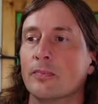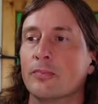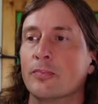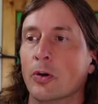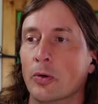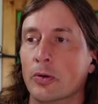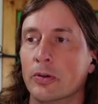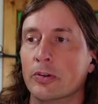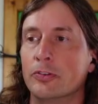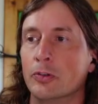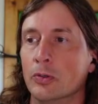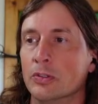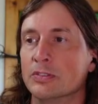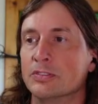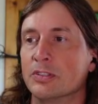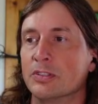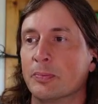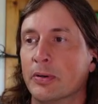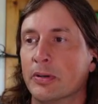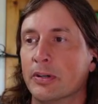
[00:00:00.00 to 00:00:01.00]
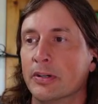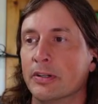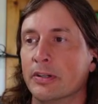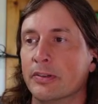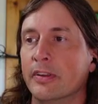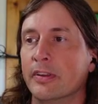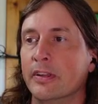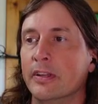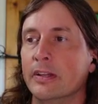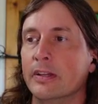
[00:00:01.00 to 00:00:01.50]
Voter Tool is a part
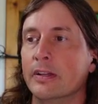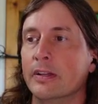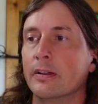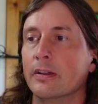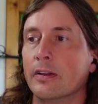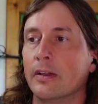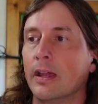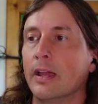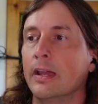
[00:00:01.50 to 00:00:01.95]
of the